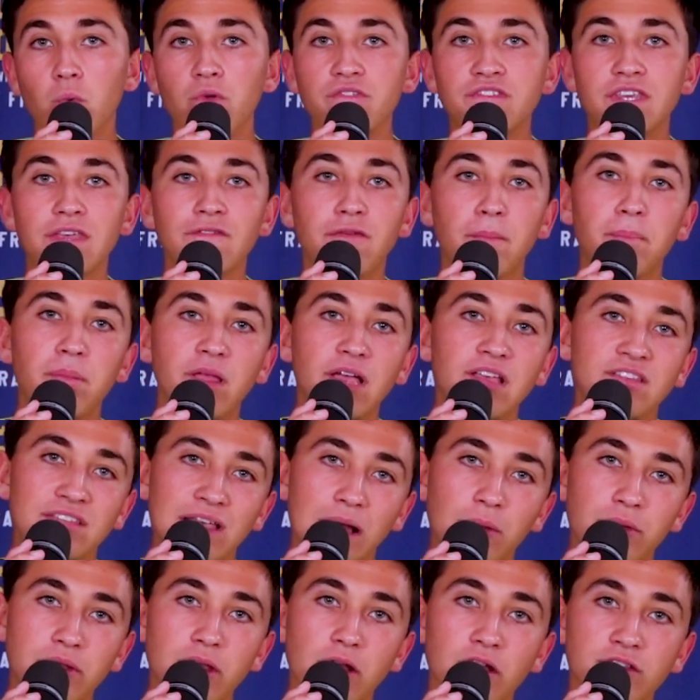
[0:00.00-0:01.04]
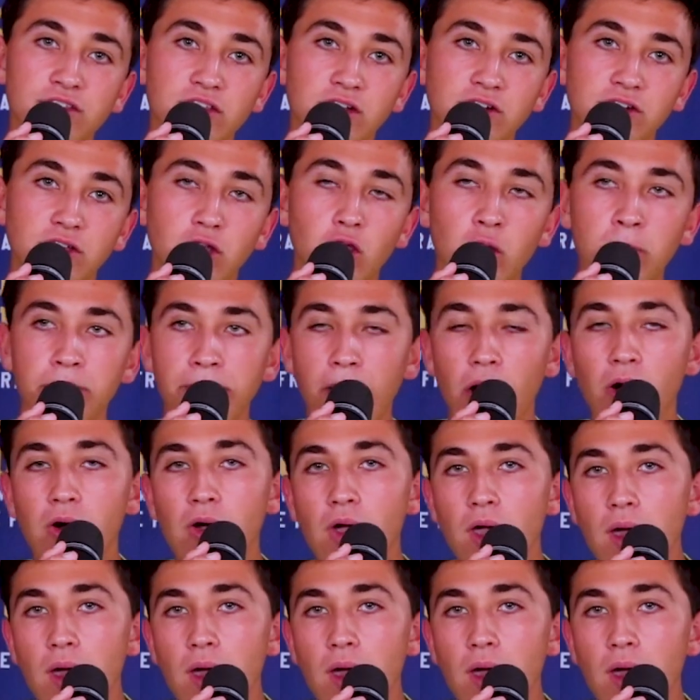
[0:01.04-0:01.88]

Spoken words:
We'll see if it plays out with Giannis Antetokounmpo.